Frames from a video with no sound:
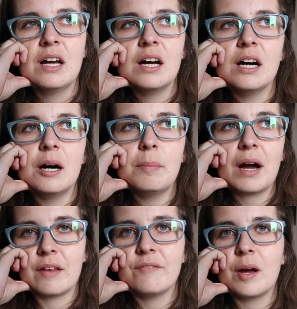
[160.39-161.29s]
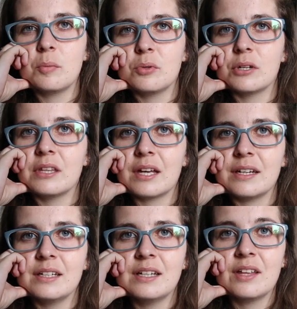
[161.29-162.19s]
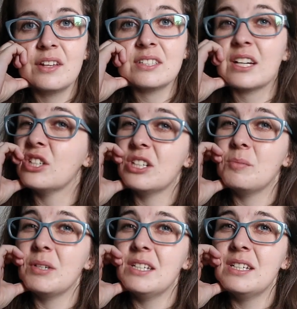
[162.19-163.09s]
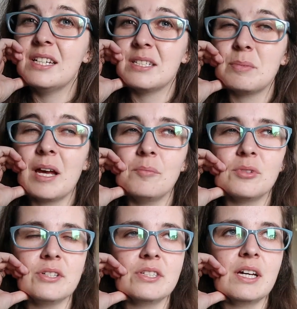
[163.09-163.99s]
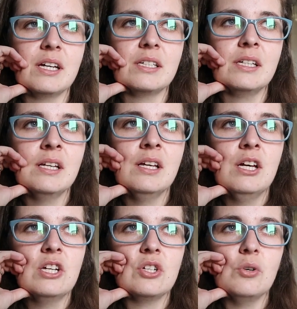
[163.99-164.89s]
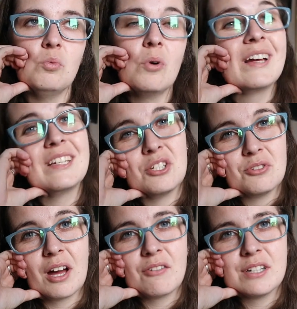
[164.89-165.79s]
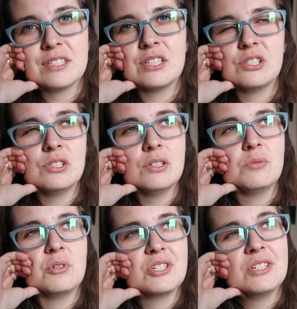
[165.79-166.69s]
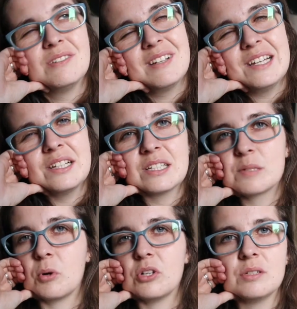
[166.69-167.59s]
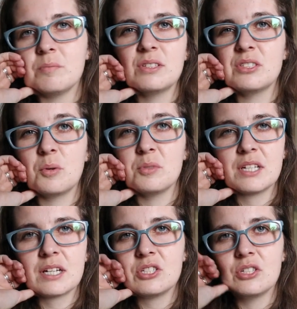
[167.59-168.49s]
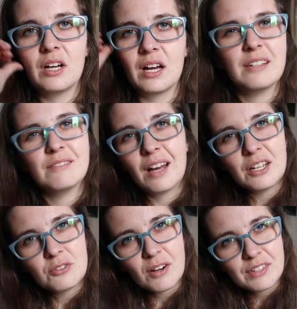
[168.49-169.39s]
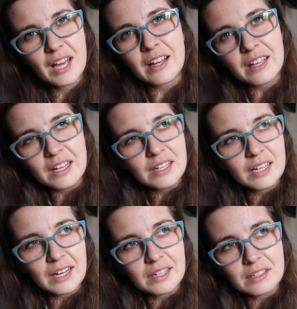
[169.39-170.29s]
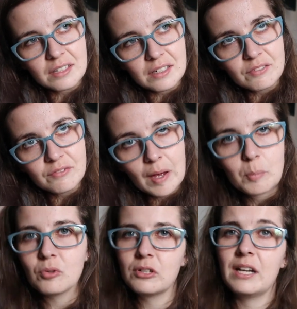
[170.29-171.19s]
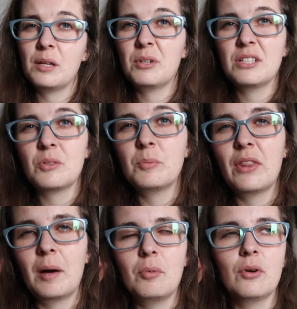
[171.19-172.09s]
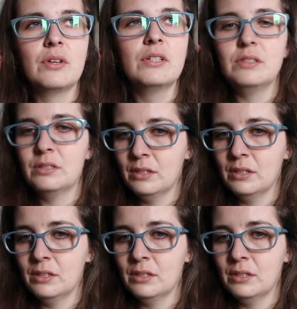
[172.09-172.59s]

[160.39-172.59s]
uh, back in February then that it's actually going to be in September instead. So won't get to do that race this year, which a little disappointing, but there's always next year. And I do have 10k in February anyway, so I'm not that bothered.